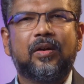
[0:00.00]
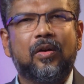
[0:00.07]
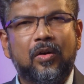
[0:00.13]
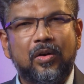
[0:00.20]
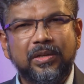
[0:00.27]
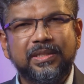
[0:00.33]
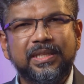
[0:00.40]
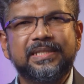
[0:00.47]

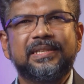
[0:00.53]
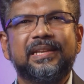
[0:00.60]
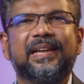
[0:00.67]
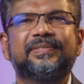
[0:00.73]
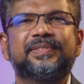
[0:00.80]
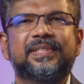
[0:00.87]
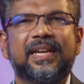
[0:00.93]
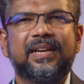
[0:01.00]
All these
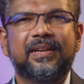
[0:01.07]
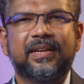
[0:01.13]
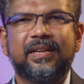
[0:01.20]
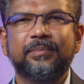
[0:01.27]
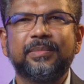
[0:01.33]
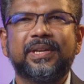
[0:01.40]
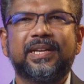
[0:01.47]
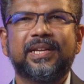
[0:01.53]
lifestyle
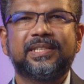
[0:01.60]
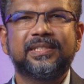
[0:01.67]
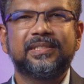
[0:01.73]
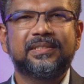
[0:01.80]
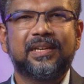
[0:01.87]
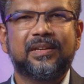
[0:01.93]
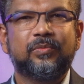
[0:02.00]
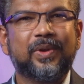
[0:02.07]

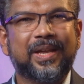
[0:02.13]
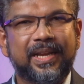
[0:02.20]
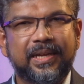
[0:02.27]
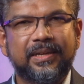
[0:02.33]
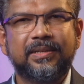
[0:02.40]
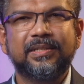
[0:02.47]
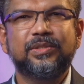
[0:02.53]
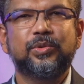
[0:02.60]
recommendations are well
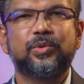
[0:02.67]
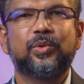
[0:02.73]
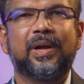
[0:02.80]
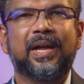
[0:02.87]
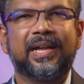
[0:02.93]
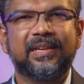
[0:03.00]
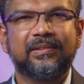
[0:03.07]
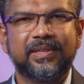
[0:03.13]
addressed through
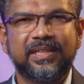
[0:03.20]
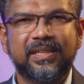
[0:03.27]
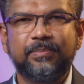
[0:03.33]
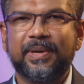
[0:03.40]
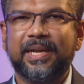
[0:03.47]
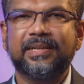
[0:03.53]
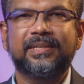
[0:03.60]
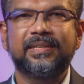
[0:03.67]

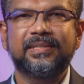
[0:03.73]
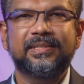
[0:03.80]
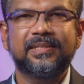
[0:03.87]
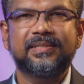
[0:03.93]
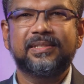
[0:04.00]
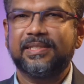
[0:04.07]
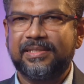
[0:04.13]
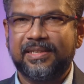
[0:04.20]
Ayurvedic
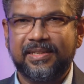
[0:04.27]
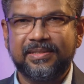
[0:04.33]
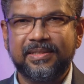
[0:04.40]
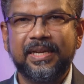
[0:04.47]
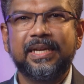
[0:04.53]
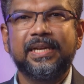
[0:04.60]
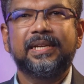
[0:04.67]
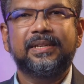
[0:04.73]
practices such as
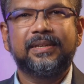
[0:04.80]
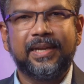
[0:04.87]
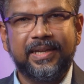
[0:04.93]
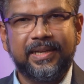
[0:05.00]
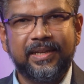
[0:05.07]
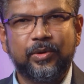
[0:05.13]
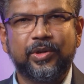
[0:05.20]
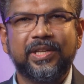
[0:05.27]

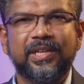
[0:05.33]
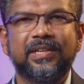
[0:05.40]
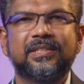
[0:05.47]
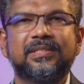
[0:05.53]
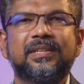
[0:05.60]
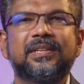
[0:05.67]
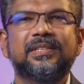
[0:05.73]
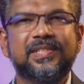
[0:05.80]
daily
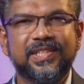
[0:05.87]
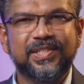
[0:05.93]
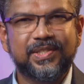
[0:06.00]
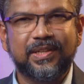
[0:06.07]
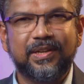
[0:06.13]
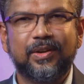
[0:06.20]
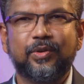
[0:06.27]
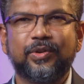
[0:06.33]
routines,
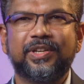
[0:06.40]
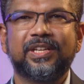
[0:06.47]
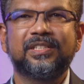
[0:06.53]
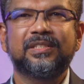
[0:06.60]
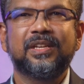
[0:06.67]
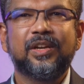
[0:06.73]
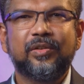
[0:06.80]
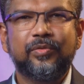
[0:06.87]
seasonal
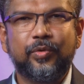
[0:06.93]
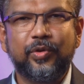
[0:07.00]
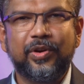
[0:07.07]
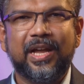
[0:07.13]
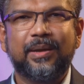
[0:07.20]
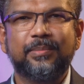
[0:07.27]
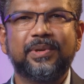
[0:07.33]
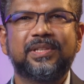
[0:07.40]
routines, food
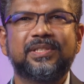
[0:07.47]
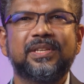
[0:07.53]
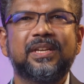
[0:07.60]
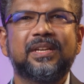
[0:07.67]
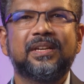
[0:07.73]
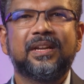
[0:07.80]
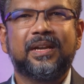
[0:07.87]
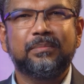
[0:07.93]
habits,
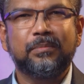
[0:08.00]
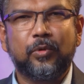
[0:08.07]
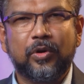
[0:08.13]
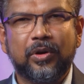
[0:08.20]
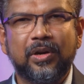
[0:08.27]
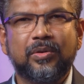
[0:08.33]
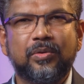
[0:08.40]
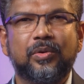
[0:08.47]
and
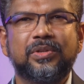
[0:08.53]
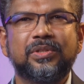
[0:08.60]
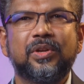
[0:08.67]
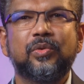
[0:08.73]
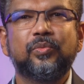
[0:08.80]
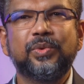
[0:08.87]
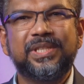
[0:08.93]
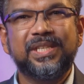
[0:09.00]
moral codes,
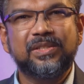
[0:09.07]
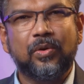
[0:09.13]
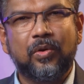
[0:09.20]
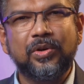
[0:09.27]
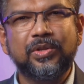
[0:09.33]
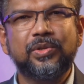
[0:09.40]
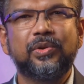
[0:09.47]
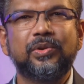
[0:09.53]
which is
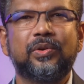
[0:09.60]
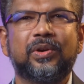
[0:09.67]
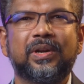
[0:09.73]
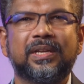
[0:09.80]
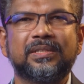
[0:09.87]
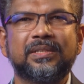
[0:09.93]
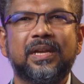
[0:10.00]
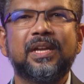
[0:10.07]
also known
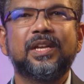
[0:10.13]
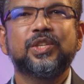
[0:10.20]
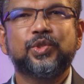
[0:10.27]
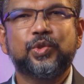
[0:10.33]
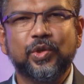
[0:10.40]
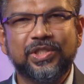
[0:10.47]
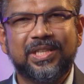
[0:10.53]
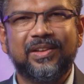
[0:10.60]
as
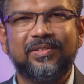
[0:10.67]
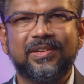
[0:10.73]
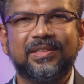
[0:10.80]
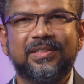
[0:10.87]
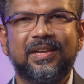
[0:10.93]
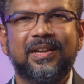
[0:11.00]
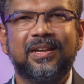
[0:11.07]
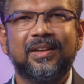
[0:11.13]

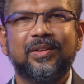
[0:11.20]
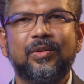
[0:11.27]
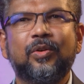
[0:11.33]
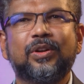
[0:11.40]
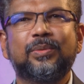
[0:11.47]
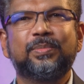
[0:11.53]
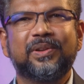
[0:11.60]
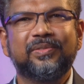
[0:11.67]
Swasthavritta
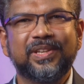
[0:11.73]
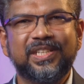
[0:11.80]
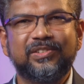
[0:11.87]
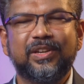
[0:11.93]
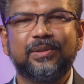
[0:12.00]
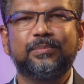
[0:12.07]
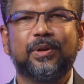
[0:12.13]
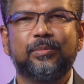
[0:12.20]
or
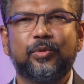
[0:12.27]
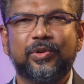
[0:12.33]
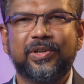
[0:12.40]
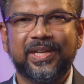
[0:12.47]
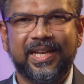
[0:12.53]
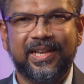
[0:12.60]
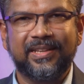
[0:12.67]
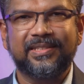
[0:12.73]
preventive and promotive